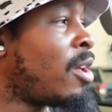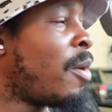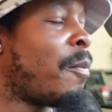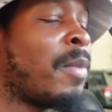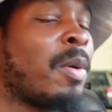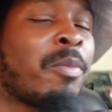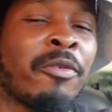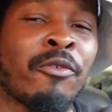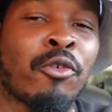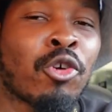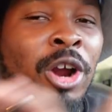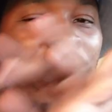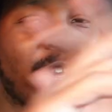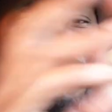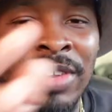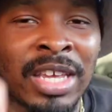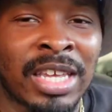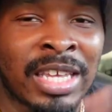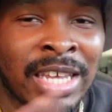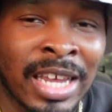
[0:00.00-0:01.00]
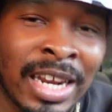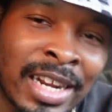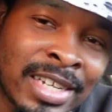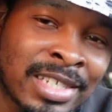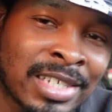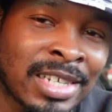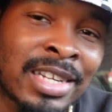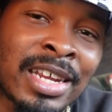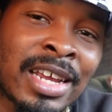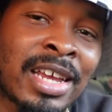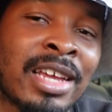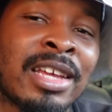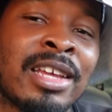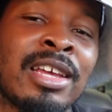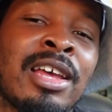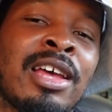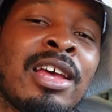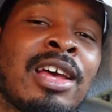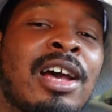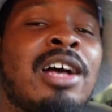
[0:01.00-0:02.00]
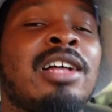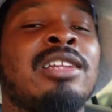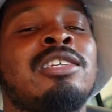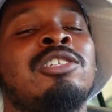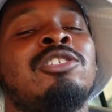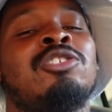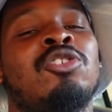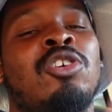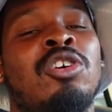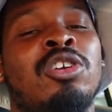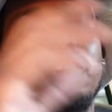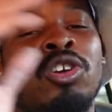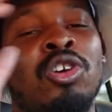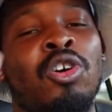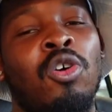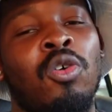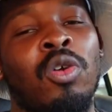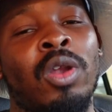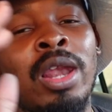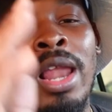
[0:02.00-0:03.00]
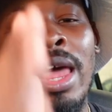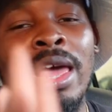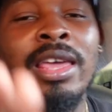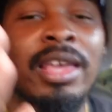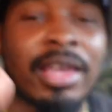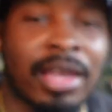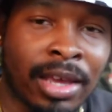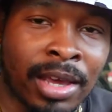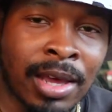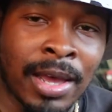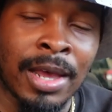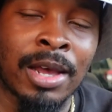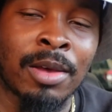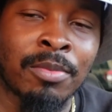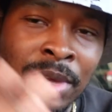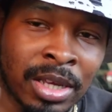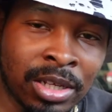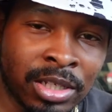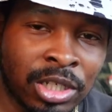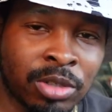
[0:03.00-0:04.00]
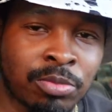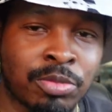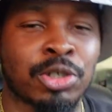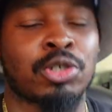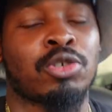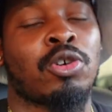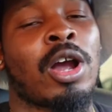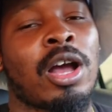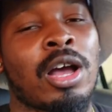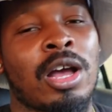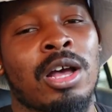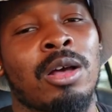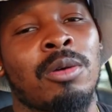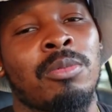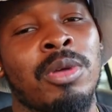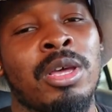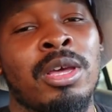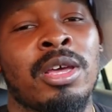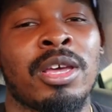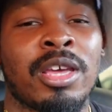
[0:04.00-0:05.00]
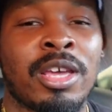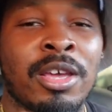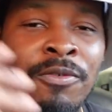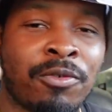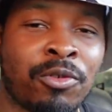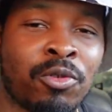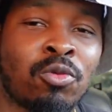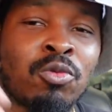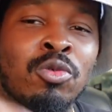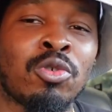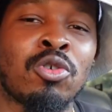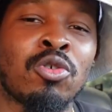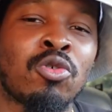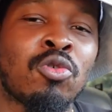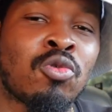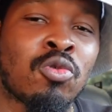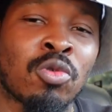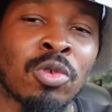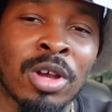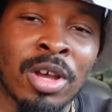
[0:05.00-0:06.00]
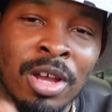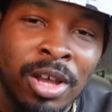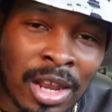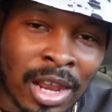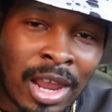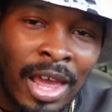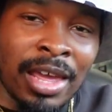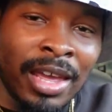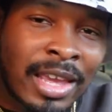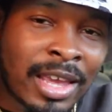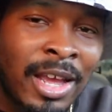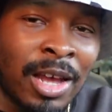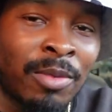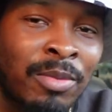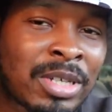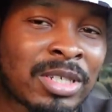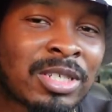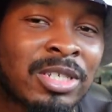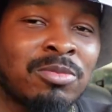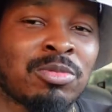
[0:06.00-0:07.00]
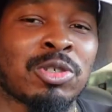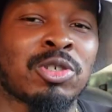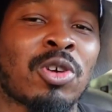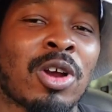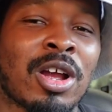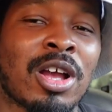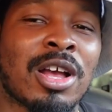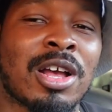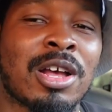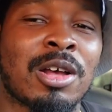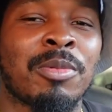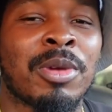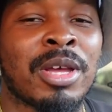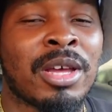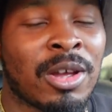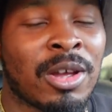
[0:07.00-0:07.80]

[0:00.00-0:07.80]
But before I even get into that, I need y'all to go like, comment, subscribe. If you new, like, comment, subscribe.